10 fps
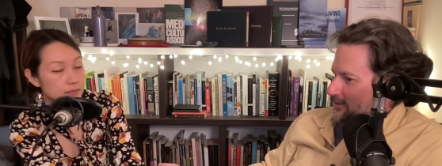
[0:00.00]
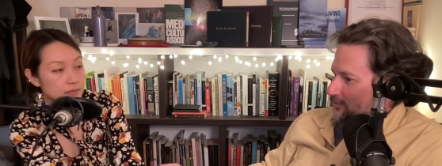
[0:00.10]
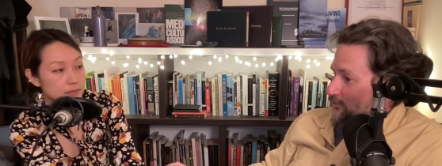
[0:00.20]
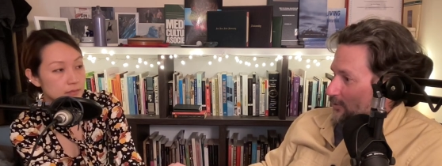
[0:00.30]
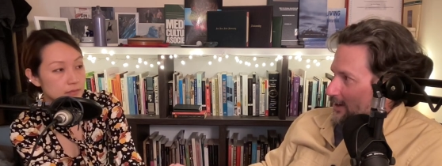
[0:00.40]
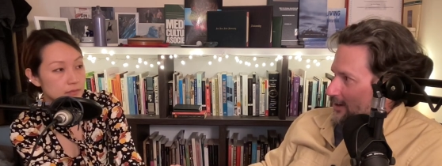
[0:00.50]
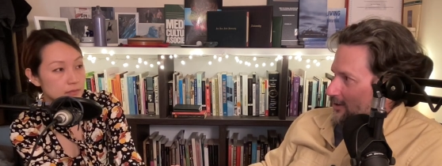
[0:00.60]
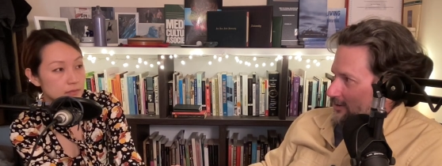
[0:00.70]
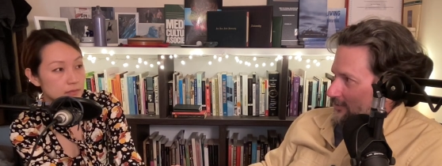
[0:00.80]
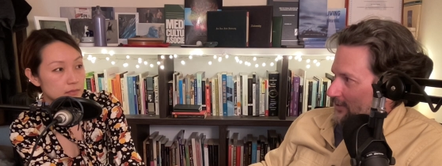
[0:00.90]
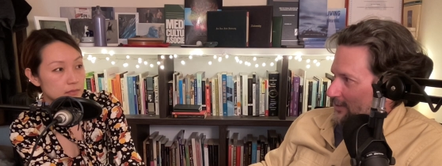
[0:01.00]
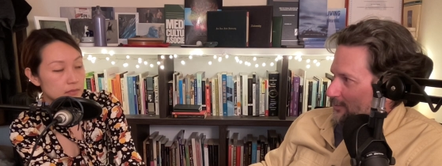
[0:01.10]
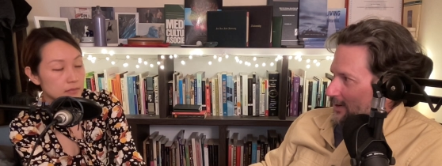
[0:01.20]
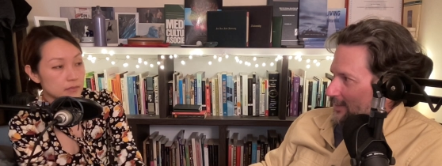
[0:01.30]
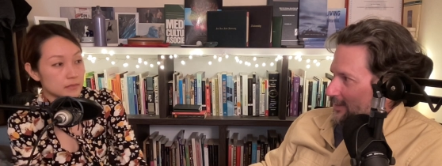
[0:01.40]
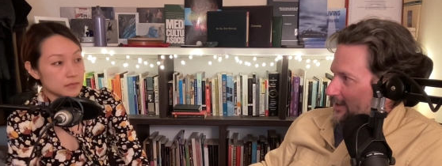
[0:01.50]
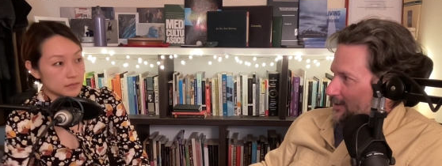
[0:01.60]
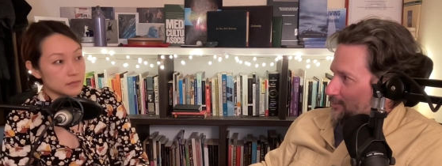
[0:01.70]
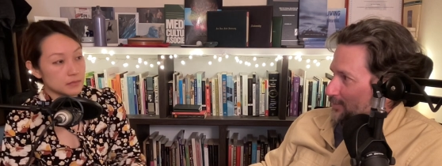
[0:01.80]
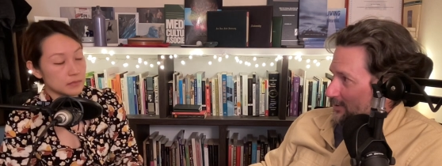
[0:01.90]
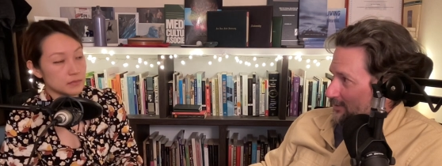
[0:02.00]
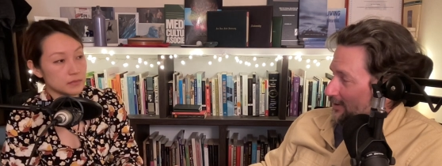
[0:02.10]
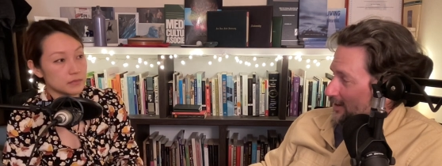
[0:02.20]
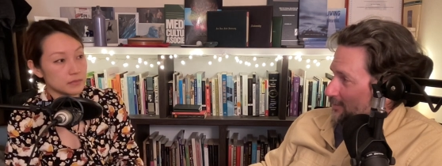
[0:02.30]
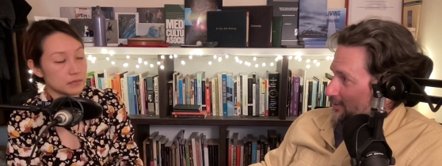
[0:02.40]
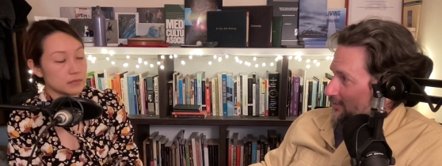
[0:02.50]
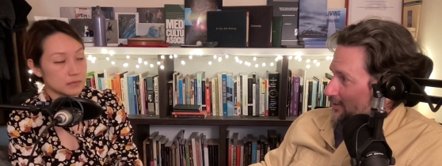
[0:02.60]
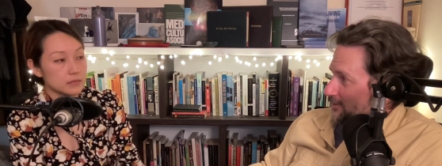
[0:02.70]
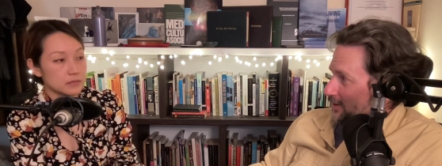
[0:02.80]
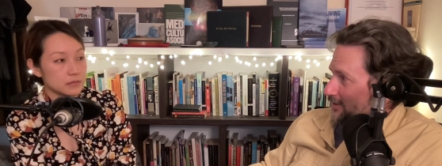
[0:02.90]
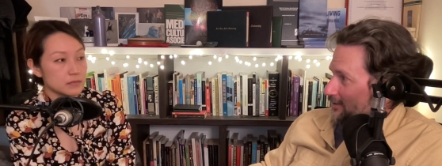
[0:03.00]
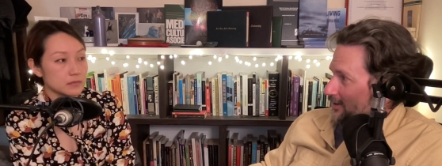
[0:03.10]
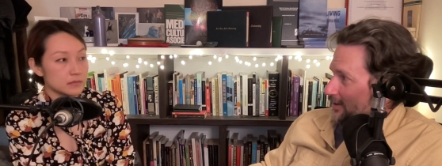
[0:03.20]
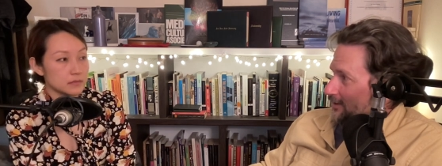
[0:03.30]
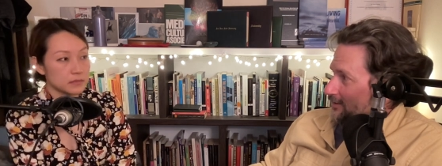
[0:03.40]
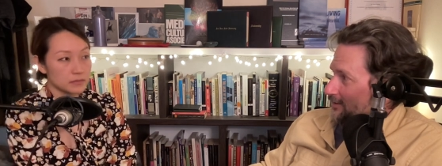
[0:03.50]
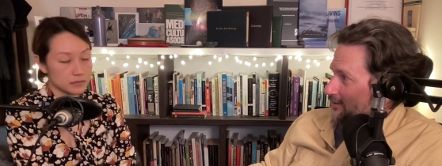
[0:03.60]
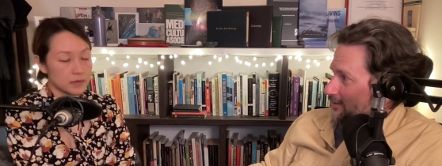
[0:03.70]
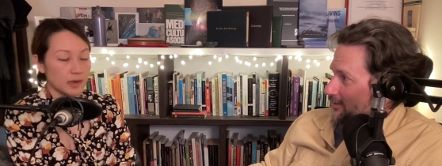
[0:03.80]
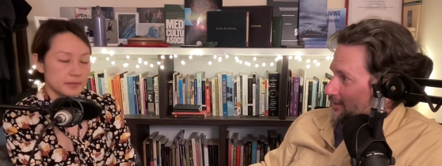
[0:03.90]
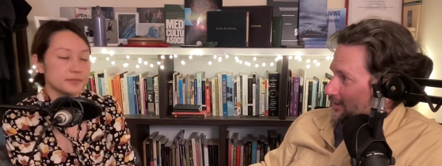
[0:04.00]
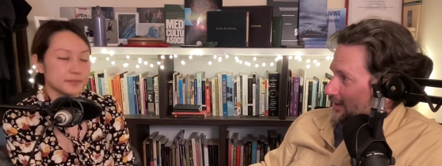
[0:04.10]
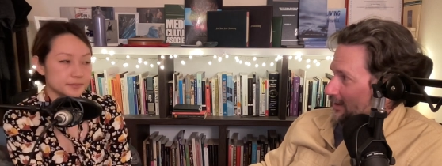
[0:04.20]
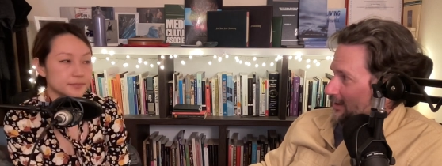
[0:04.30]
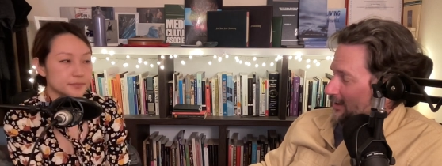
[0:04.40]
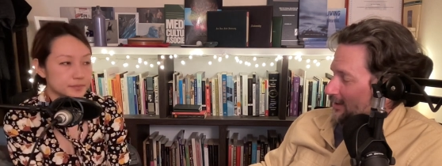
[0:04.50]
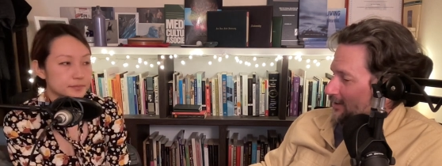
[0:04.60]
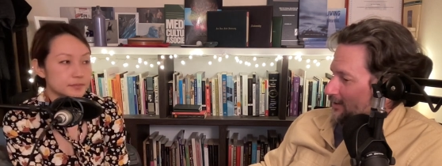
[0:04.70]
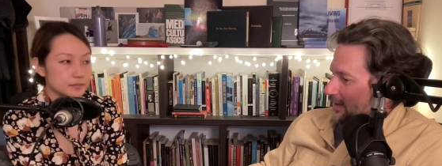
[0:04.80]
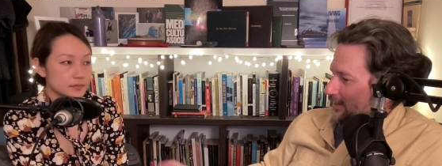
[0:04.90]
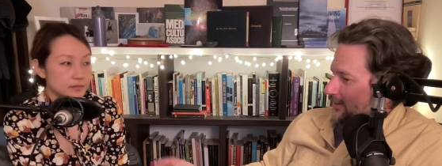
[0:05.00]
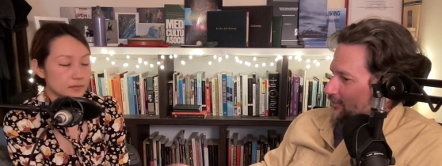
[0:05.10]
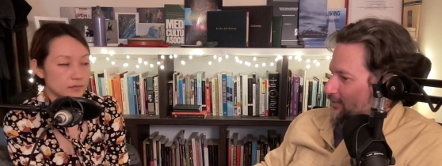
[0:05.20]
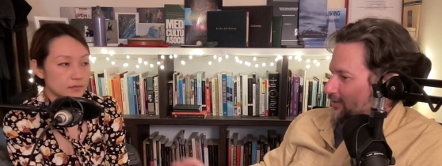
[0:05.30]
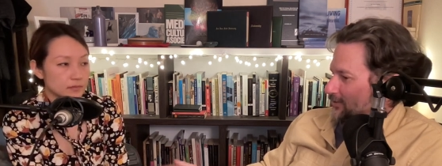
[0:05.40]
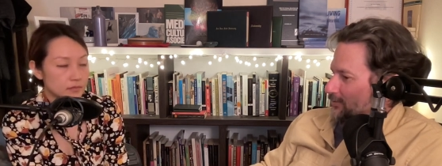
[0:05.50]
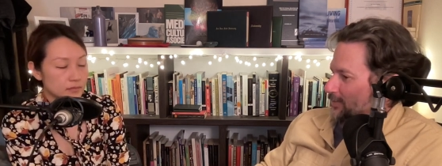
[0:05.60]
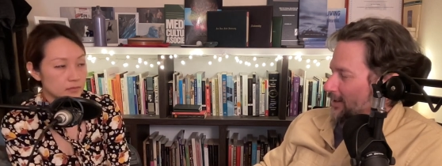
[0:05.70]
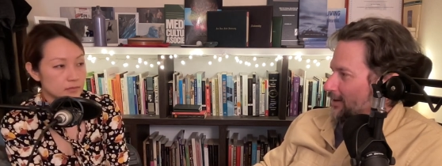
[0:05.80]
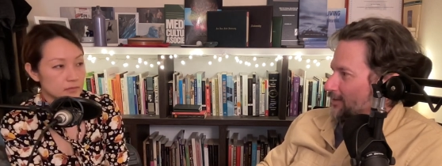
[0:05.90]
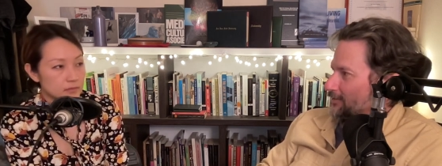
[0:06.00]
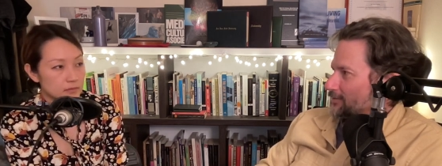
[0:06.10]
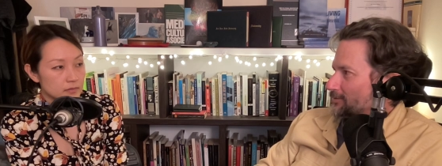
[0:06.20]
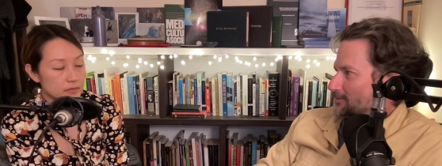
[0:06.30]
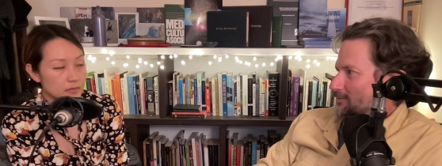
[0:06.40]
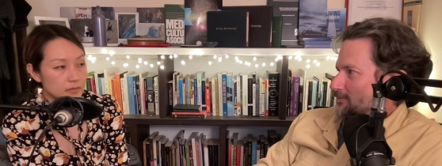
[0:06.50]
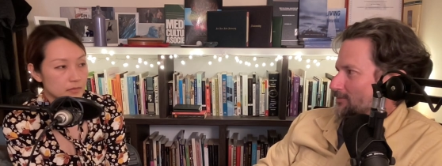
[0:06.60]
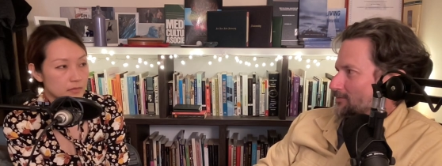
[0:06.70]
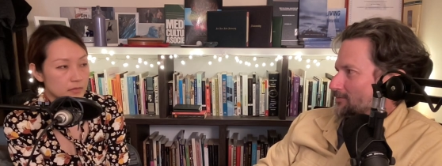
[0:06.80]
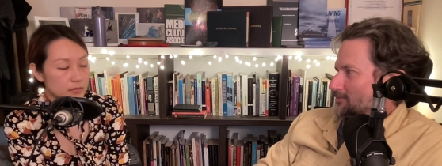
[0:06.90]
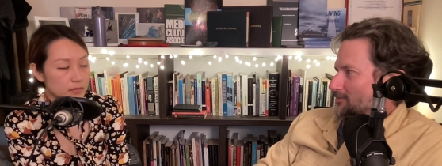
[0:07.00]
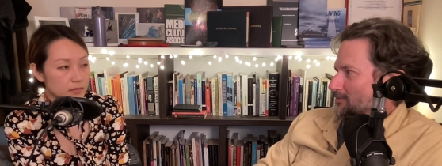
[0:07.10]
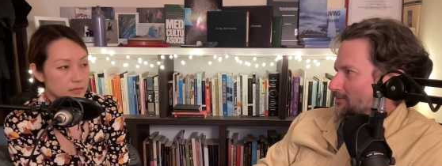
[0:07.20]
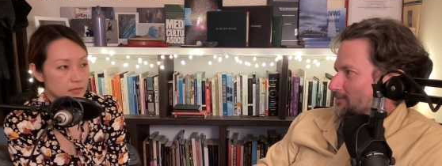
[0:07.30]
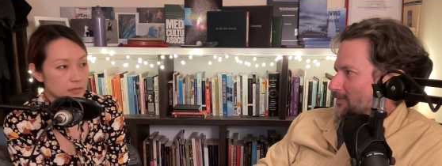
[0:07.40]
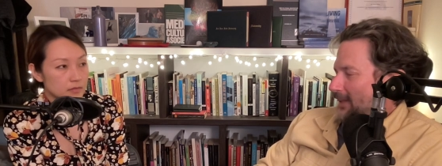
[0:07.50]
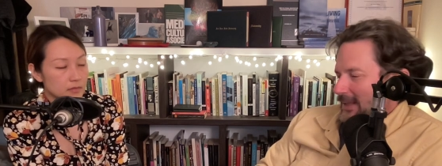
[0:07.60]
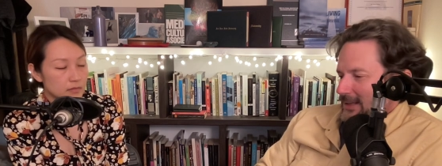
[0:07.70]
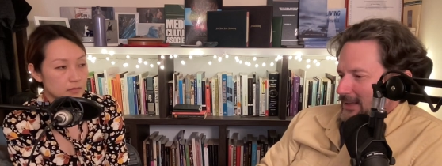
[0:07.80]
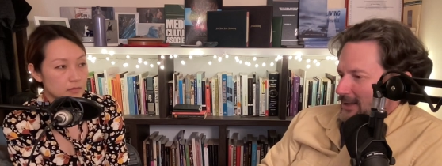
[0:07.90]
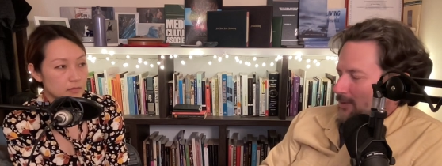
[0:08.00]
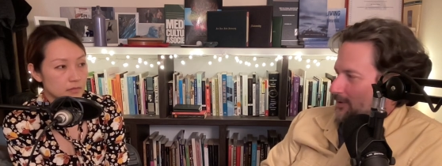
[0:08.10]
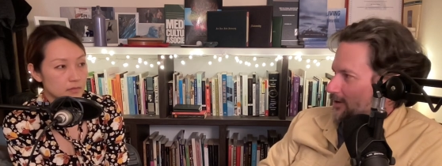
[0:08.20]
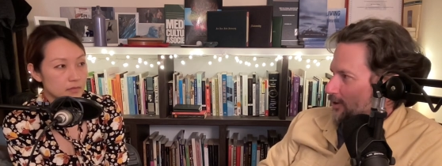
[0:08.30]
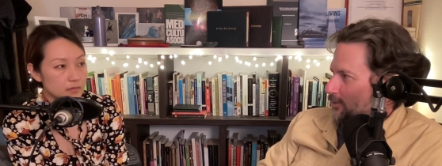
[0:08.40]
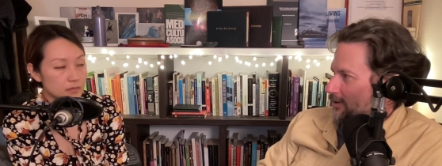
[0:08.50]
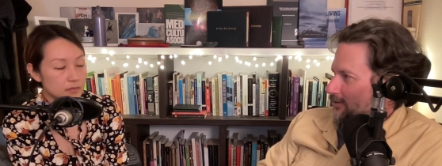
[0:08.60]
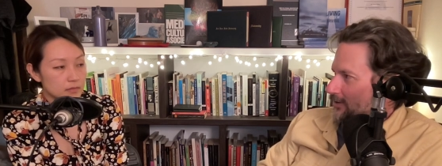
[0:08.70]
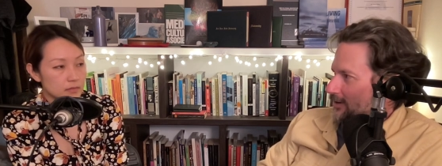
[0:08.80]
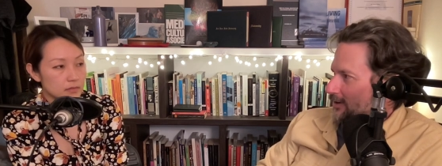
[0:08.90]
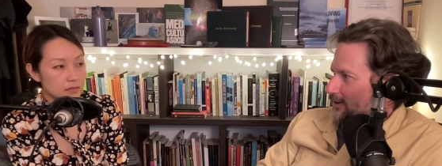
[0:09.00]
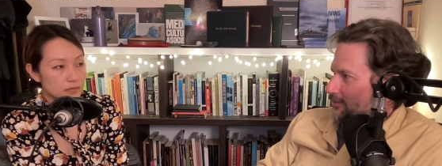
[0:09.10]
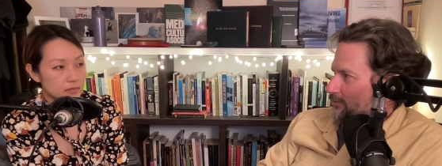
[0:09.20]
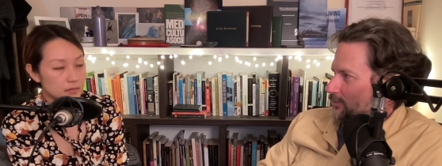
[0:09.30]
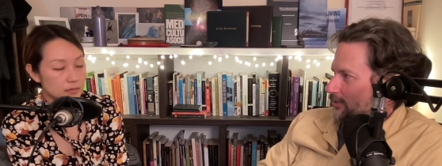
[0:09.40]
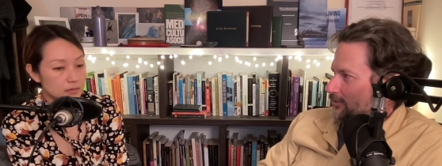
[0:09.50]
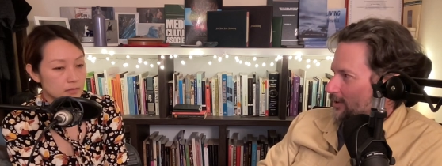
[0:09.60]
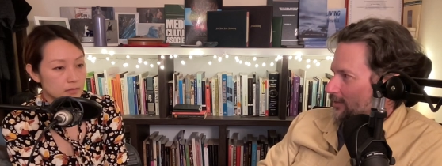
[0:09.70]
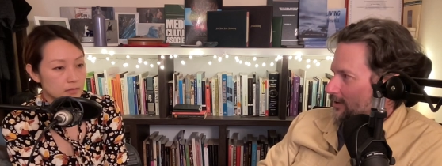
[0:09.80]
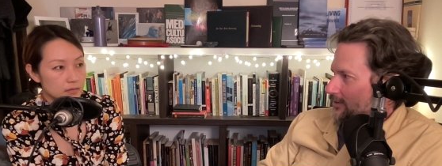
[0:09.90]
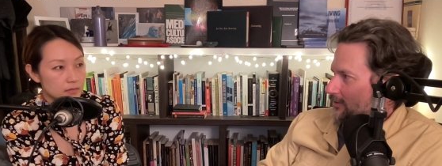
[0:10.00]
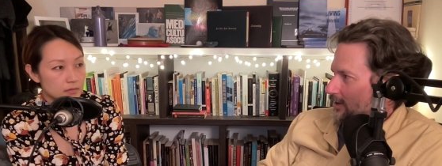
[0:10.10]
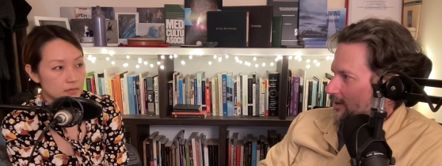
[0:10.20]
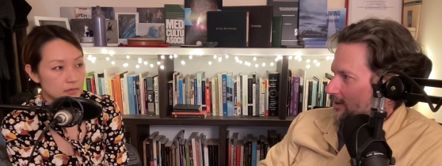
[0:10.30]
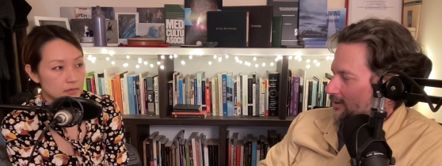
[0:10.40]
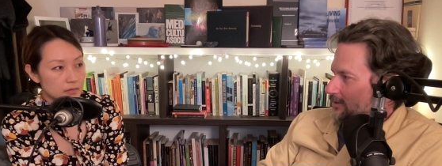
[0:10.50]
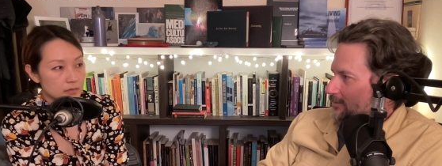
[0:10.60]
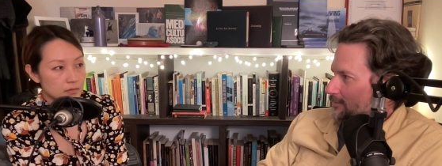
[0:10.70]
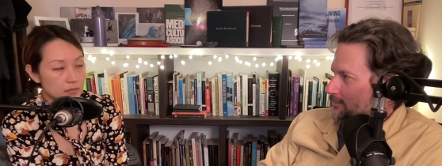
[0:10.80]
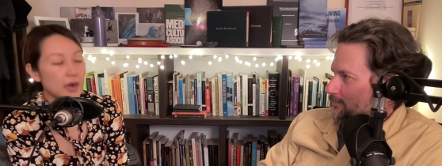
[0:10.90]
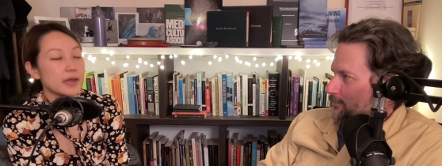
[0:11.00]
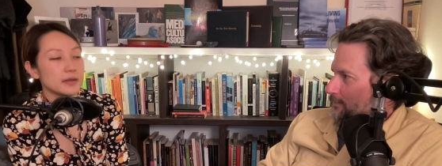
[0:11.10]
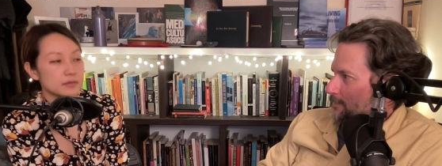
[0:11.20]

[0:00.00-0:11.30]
Speaker 1: trying hard to say the right thing, mm-hmm. put a couple of songwriters together. Yeah. And this just played off again like a couple of coworkers at an office where there's nothing at stake.
Speaker 2: Right,